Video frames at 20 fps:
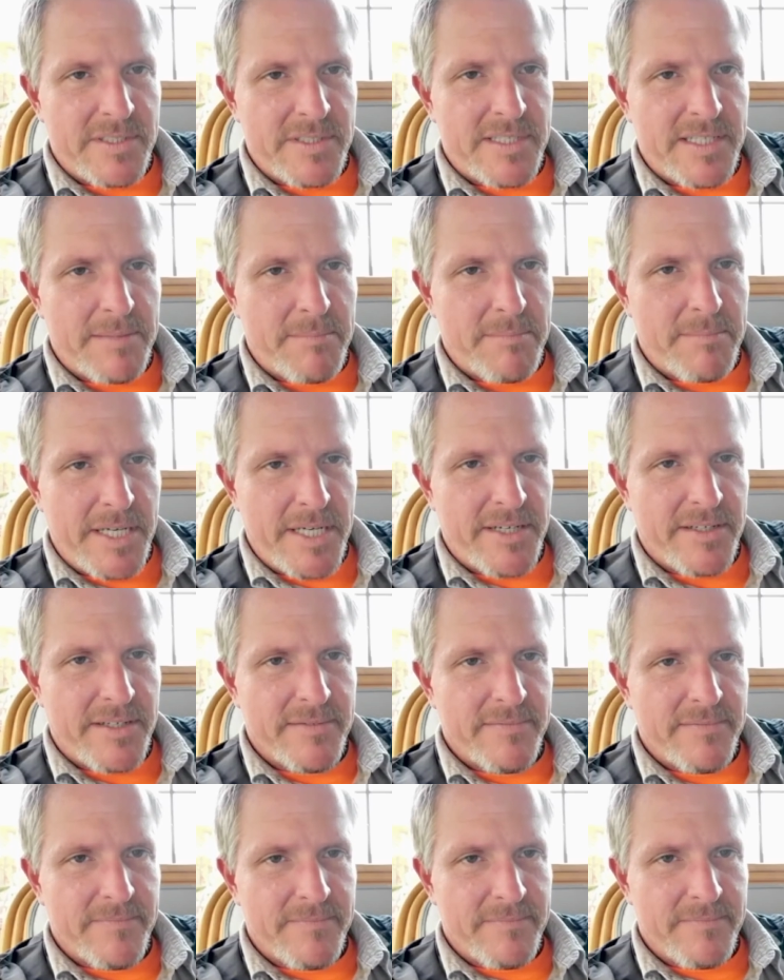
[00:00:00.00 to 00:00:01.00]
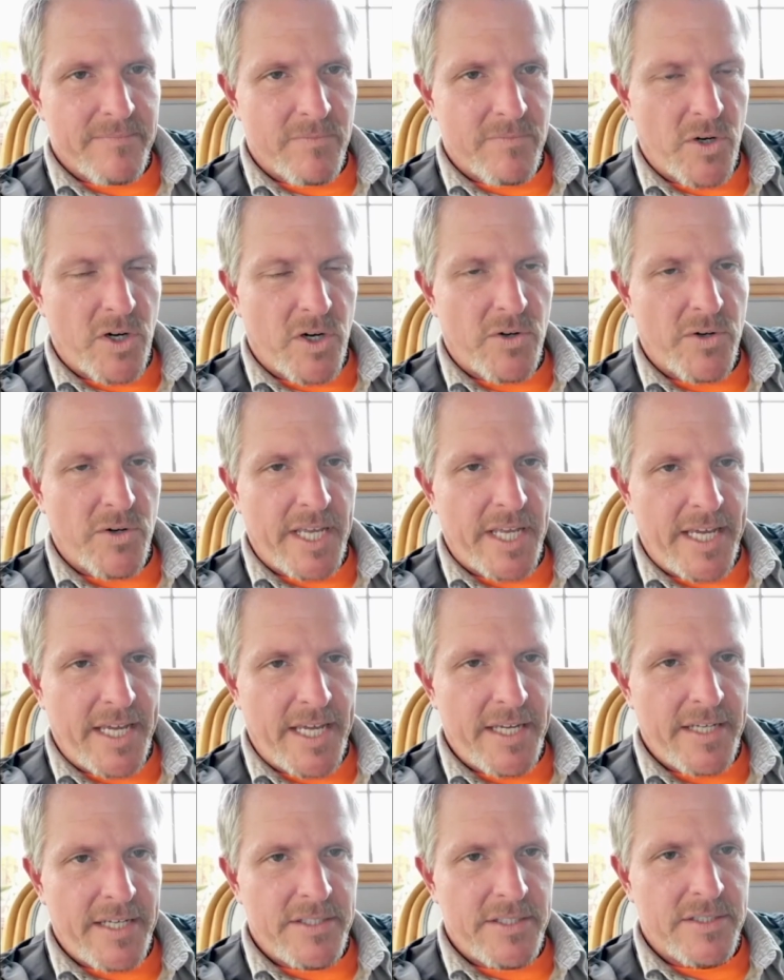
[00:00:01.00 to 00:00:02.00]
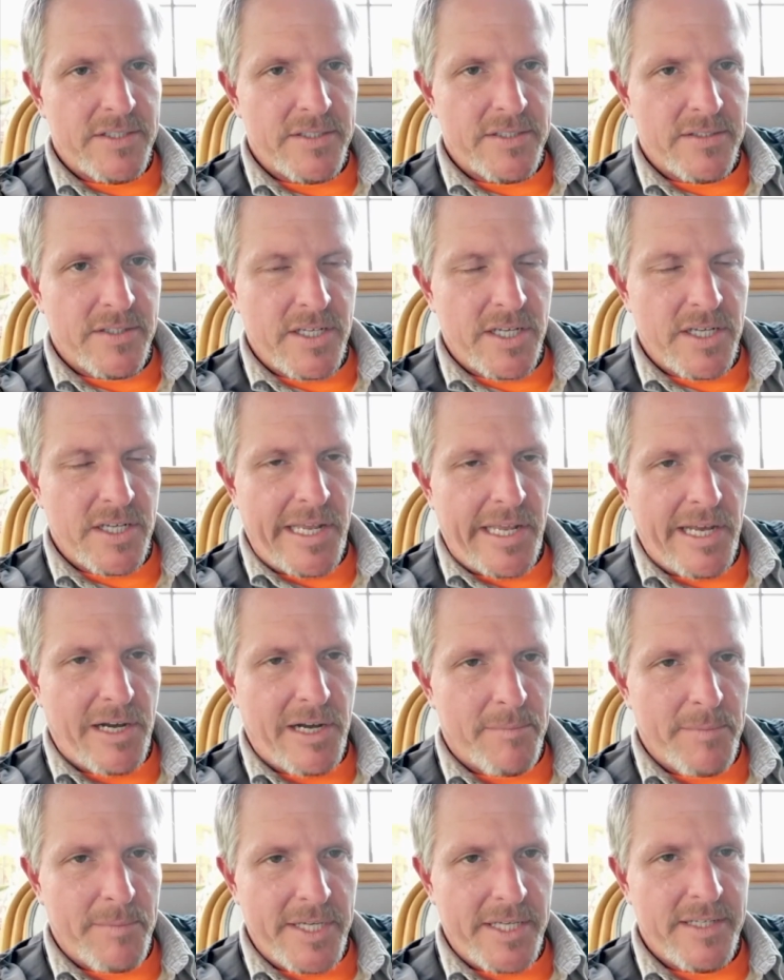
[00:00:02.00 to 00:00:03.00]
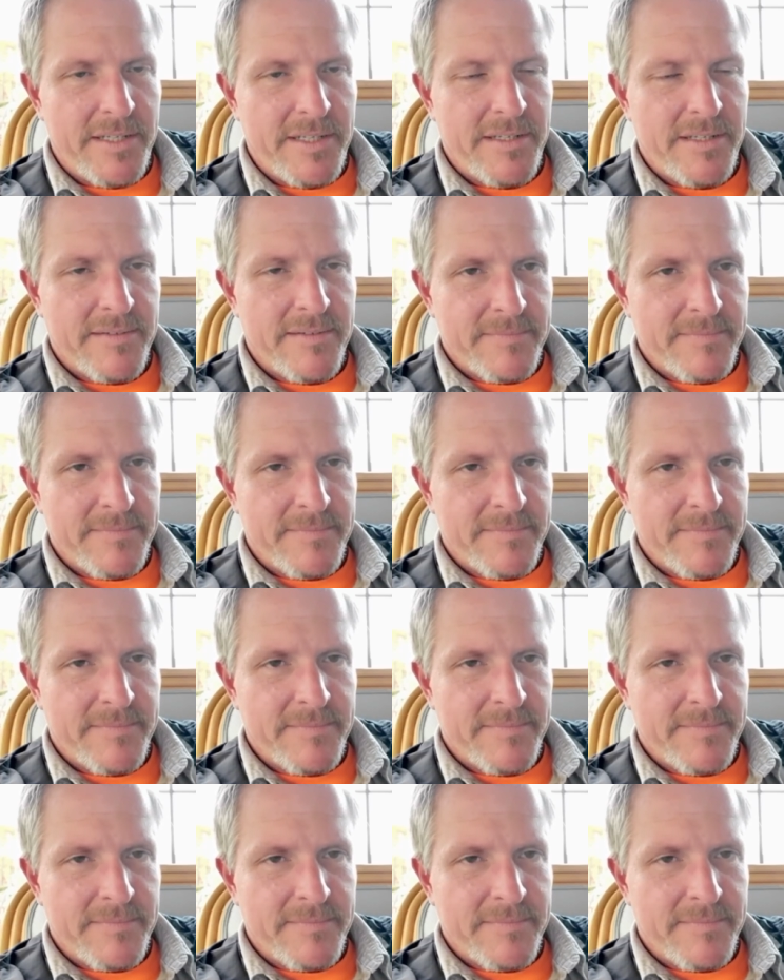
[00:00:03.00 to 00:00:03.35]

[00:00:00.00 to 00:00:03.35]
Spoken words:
seat belt, roll cage, good helmet.